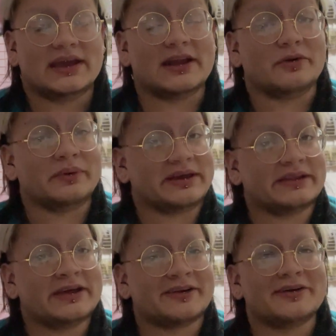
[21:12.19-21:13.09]
And a week
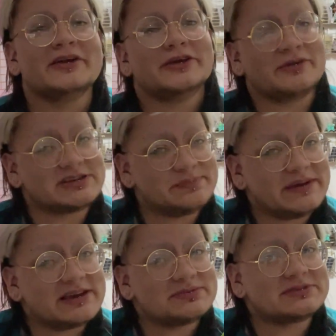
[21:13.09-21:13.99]
later,
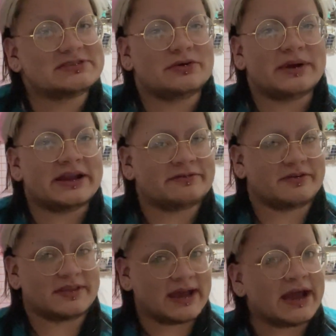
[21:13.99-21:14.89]
USPS was still waiting
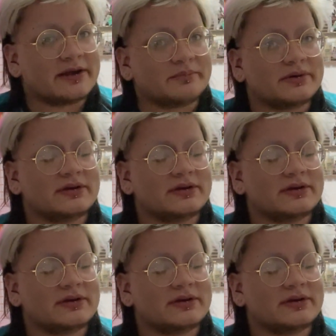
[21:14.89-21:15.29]
for the item.